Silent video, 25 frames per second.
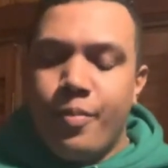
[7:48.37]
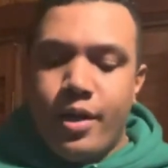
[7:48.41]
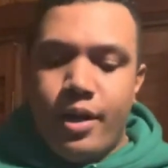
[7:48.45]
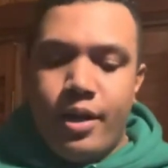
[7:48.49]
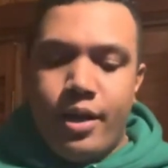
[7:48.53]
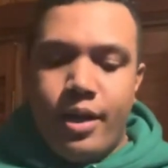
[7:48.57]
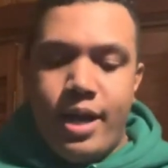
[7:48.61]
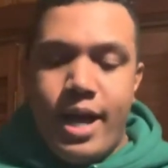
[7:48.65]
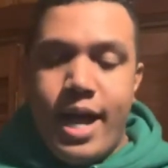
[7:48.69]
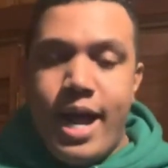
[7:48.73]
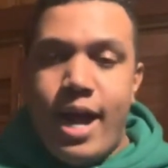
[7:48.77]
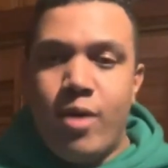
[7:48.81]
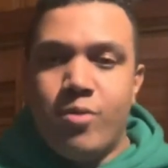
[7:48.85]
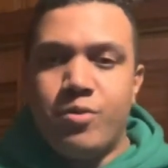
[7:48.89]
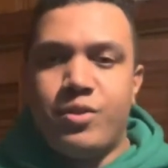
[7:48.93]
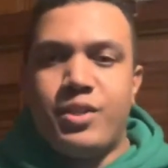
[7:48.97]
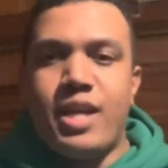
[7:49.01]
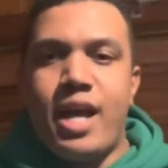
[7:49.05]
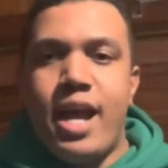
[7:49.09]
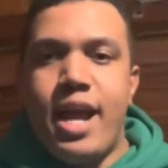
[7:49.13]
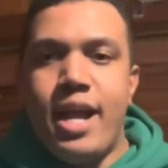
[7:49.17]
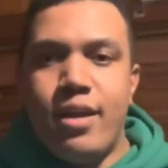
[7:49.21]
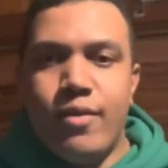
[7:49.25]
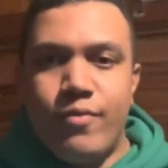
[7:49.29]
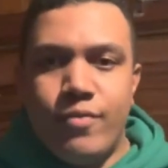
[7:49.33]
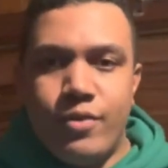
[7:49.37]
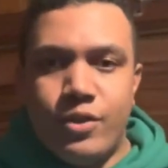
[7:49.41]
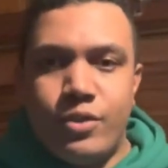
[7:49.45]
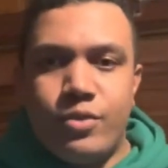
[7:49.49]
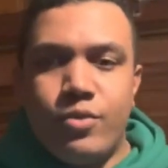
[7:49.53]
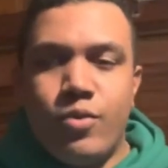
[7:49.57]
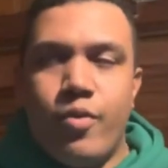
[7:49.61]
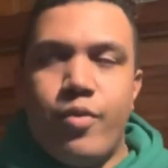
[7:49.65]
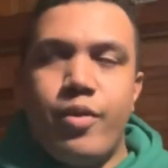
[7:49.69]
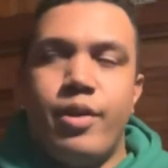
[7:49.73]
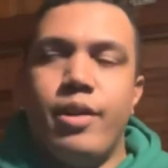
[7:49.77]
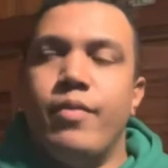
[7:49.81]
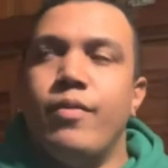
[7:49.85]
uh, outside of the
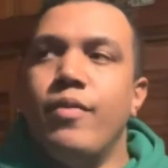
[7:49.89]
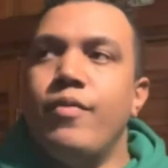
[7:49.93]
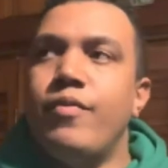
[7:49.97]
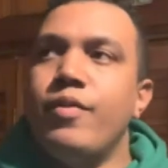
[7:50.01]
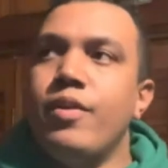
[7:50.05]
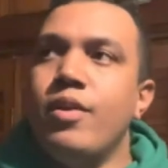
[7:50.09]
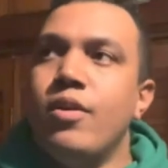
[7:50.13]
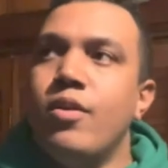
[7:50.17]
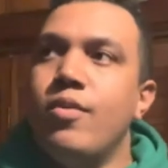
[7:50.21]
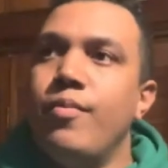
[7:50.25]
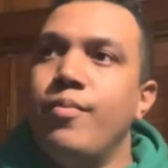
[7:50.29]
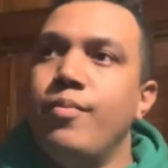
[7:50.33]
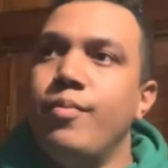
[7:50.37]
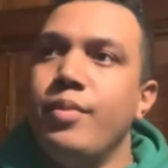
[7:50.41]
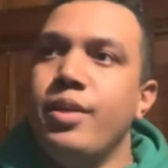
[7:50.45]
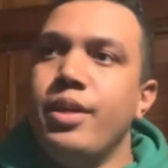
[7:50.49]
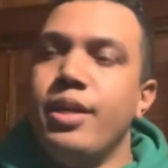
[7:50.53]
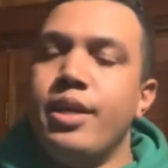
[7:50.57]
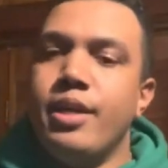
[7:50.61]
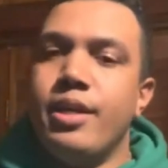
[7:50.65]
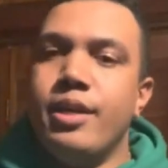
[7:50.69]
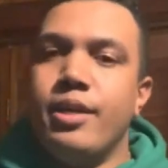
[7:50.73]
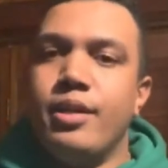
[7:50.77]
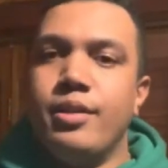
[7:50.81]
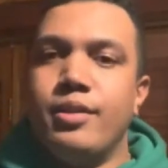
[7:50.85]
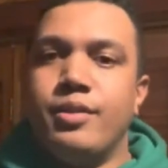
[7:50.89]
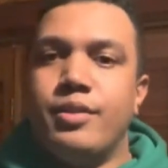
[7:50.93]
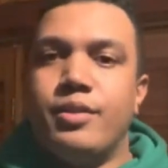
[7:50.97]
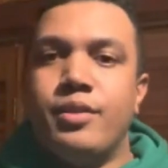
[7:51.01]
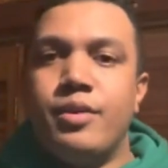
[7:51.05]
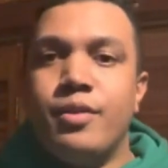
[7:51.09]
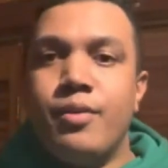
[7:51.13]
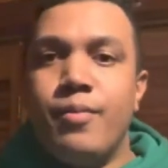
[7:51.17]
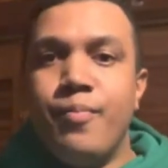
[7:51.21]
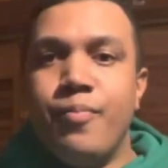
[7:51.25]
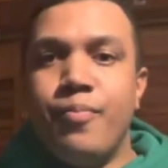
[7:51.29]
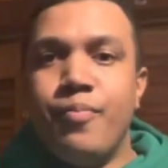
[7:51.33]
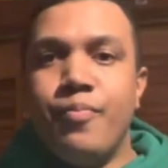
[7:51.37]
story of the film
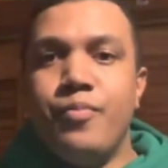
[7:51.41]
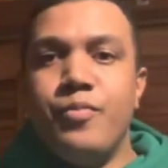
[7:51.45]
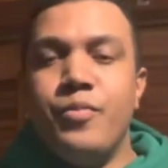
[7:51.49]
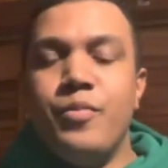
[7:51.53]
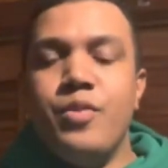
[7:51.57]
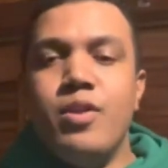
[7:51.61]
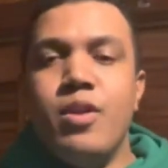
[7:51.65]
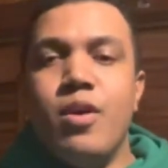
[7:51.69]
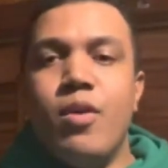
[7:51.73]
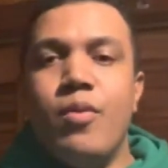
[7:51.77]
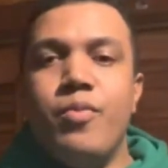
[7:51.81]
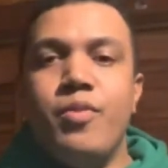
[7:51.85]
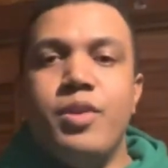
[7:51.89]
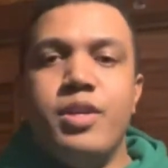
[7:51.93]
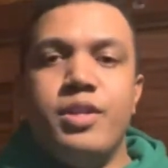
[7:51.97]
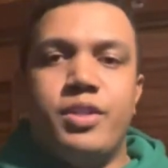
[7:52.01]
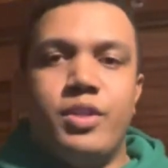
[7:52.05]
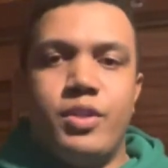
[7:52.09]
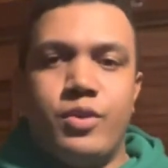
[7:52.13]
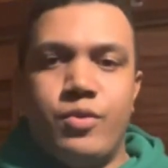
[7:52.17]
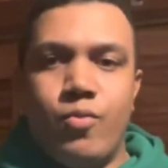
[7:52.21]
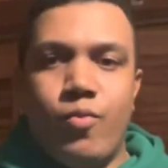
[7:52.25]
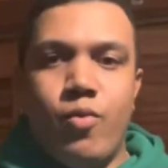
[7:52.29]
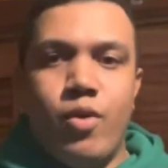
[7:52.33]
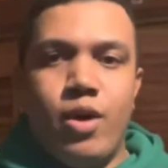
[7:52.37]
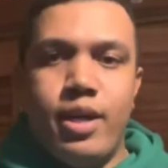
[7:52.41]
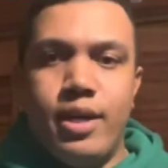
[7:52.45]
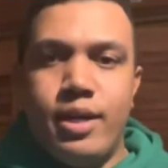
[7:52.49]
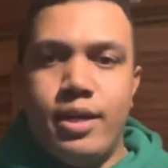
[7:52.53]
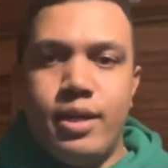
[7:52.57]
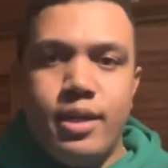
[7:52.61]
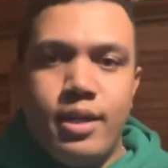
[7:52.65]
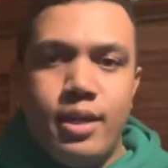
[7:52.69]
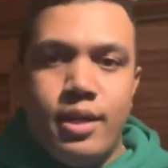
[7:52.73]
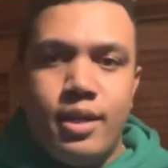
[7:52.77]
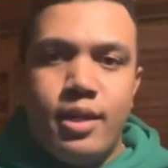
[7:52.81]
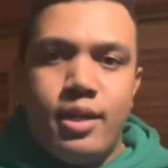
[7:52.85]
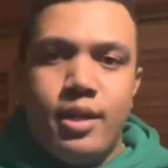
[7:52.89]
is you know, this is what
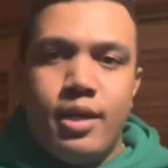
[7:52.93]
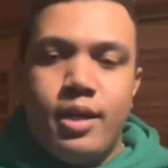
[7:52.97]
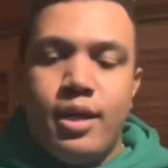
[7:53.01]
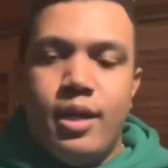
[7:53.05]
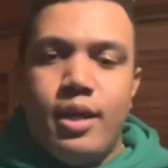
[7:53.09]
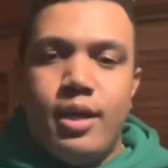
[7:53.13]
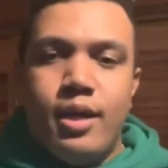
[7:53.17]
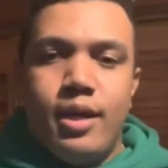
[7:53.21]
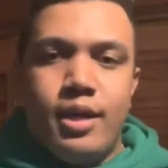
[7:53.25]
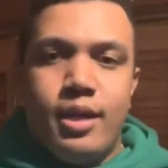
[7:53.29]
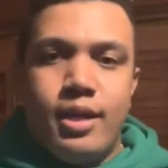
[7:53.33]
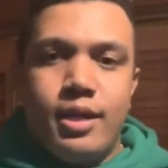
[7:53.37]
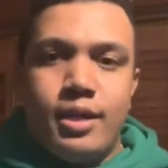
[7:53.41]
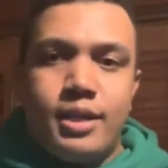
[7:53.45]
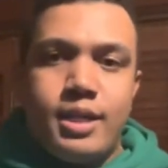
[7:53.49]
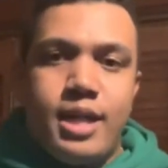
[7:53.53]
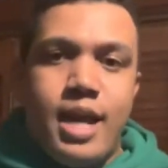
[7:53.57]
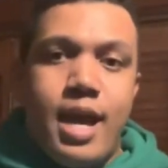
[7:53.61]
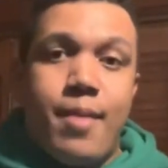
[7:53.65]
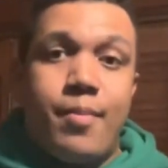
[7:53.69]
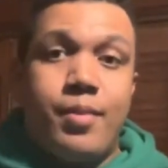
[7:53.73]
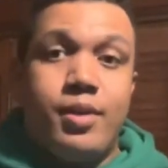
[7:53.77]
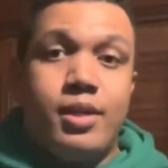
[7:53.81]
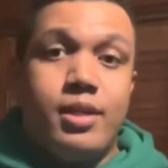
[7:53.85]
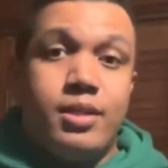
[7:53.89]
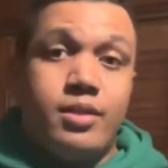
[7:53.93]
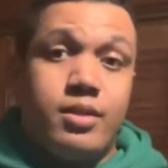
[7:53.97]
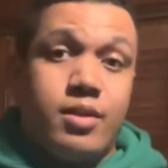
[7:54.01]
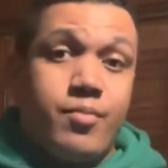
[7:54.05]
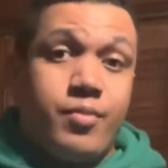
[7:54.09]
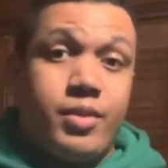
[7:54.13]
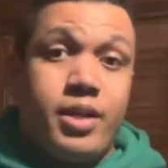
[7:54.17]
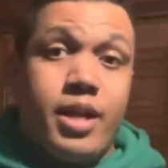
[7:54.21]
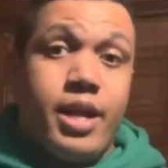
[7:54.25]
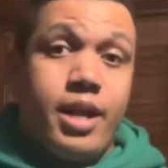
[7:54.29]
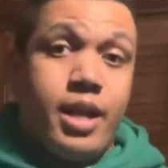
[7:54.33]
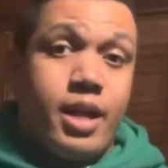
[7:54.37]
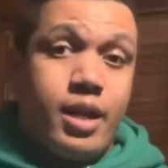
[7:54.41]
uh,
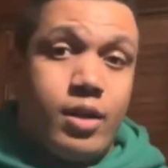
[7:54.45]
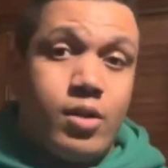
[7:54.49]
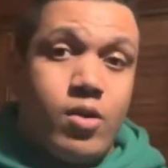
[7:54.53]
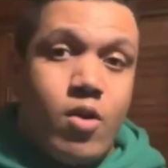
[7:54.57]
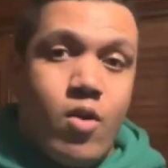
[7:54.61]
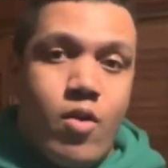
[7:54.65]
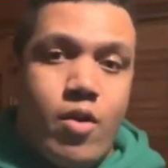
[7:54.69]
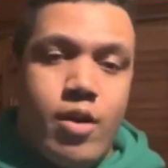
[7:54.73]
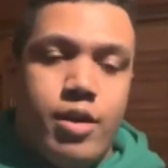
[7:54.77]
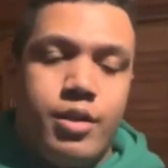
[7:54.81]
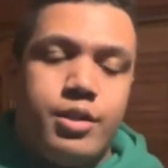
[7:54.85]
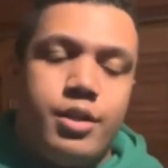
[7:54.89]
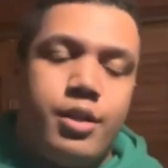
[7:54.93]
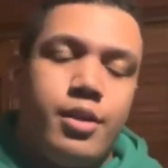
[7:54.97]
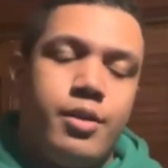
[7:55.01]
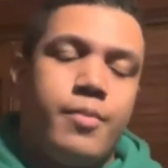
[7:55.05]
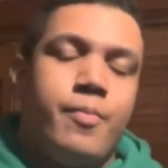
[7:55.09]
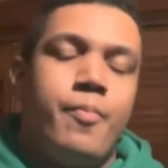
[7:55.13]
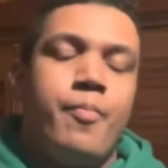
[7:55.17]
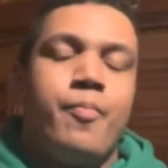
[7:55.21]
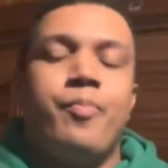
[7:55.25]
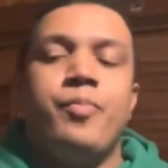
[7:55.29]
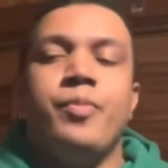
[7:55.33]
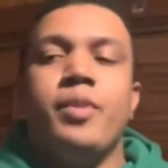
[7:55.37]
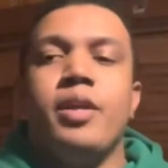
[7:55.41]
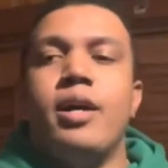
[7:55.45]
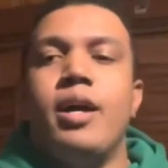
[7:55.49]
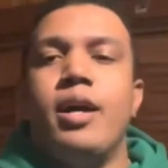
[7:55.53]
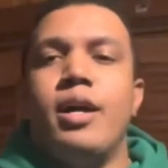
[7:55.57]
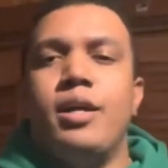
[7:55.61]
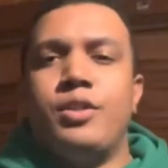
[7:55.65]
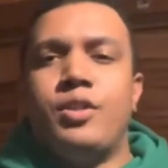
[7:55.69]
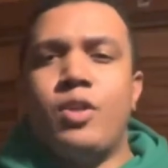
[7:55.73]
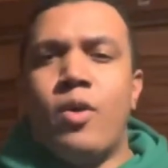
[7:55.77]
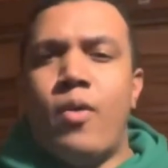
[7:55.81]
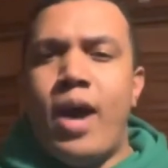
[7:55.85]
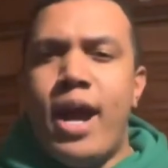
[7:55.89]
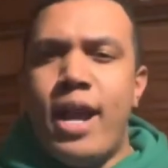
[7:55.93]
capitalism can encourage.
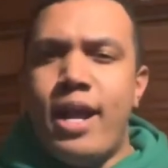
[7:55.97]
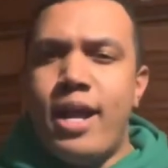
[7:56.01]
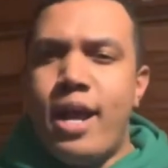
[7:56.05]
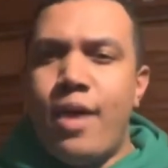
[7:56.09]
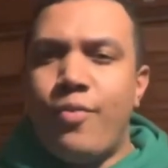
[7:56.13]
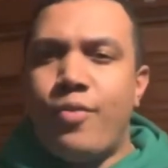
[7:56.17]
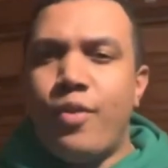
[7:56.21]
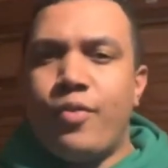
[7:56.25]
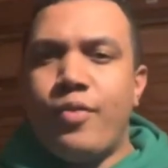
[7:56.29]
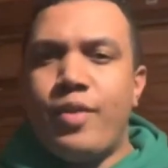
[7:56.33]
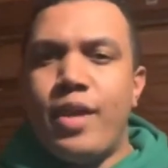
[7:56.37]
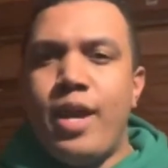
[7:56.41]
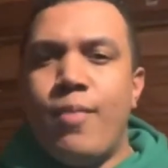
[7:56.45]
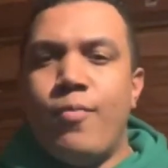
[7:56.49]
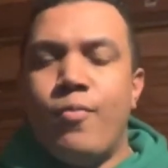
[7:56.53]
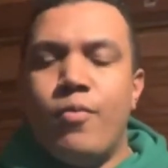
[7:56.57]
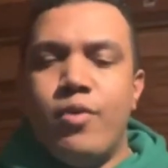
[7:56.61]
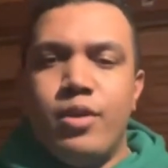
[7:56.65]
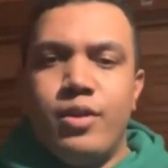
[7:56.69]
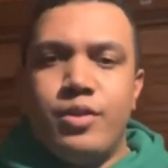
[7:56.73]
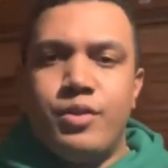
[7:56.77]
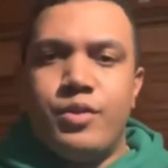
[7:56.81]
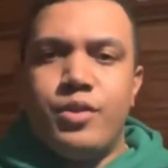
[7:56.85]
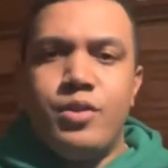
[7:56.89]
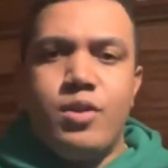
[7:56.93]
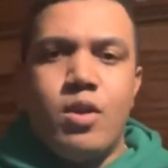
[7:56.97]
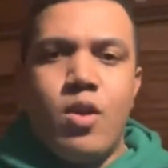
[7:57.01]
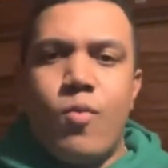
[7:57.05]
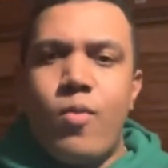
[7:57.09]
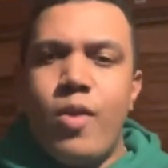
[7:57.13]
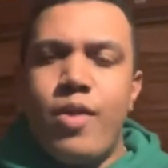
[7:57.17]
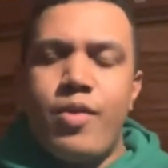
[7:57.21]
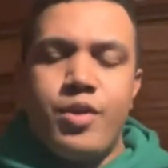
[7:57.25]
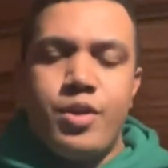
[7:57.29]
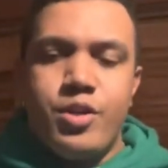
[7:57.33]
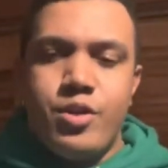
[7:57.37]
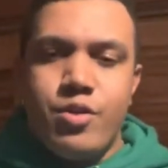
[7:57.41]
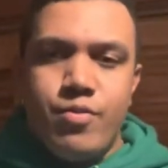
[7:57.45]
Uh, so I, I, thought that was, you know,
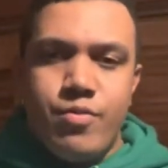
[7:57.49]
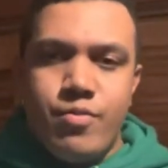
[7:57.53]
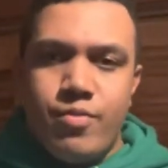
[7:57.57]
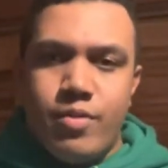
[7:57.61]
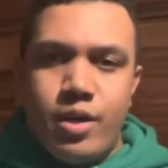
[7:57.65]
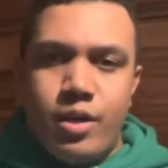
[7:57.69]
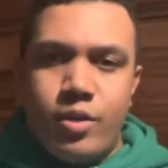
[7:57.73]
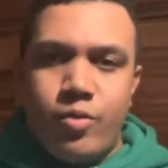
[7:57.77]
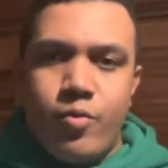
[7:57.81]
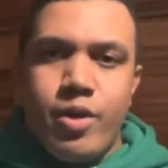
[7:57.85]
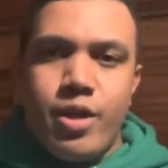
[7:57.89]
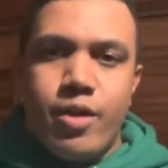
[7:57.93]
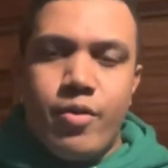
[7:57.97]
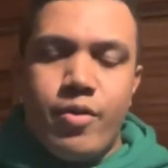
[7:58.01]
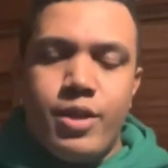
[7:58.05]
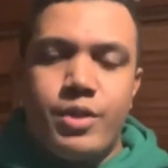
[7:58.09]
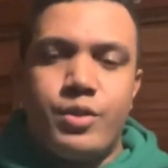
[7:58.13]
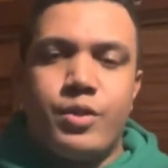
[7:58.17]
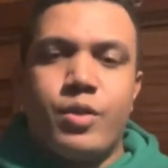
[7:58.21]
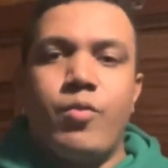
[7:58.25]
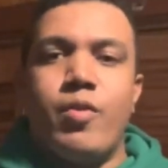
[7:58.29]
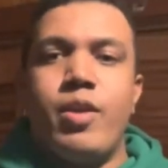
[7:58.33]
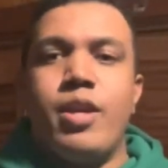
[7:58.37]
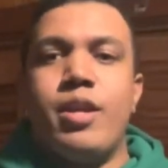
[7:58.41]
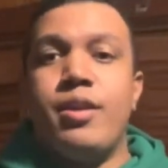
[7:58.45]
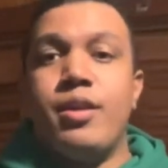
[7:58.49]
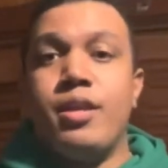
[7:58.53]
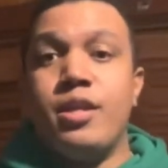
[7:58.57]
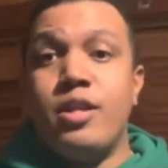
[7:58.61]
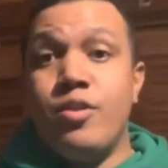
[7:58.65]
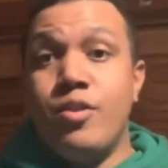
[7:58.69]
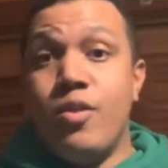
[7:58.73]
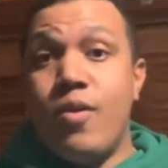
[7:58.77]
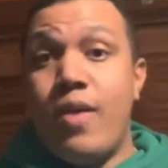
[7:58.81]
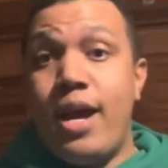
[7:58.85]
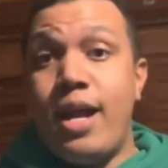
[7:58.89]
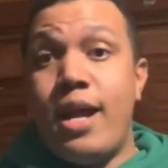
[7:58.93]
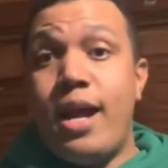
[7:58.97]
whether you agree or disagree,
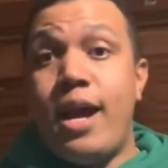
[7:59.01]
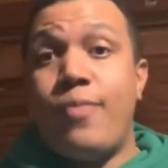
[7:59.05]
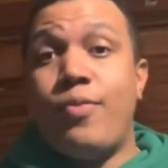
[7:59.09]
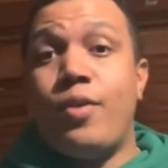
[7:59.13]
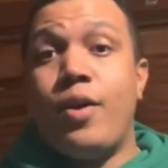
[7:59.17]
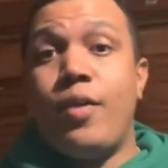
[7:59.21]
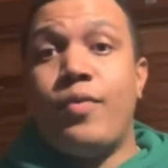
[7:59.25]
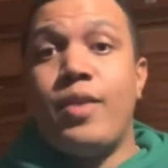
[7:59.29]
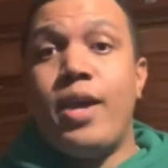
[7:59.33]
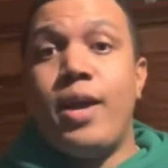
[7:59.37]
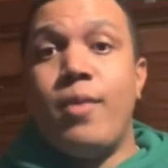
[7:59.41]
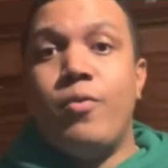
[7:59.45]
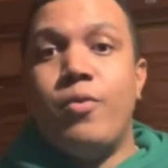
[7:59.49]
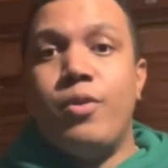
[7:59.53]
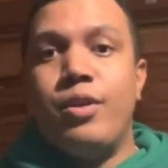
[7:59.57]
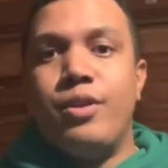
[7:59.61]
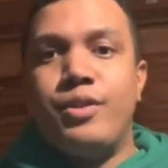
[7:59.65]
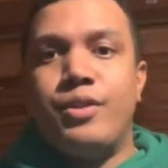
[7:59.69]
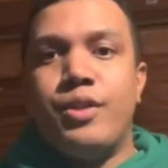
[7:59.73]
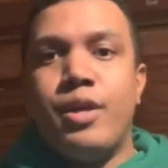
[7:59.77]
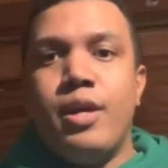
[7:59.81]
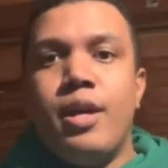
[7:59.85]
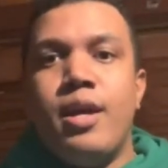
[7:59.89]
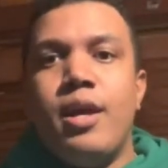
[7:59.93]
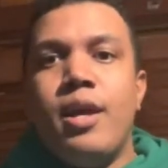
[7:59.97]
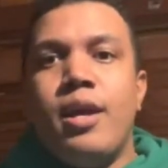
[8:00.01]
you know, I, I thought that was